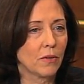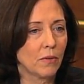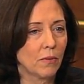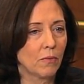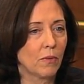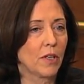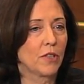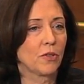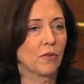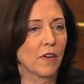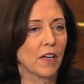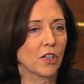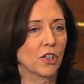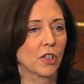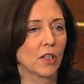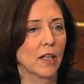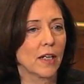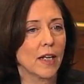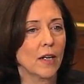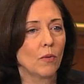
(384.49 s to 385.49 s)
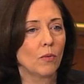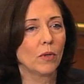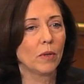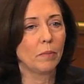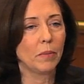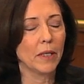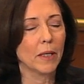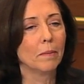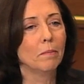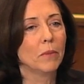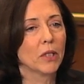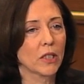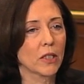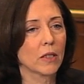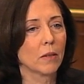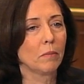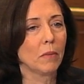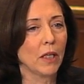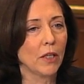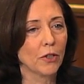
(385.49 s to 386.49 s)
reservation, it would be a
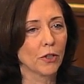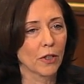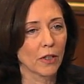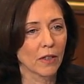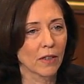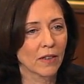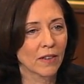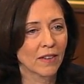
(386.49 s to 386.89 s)
misdemeanor,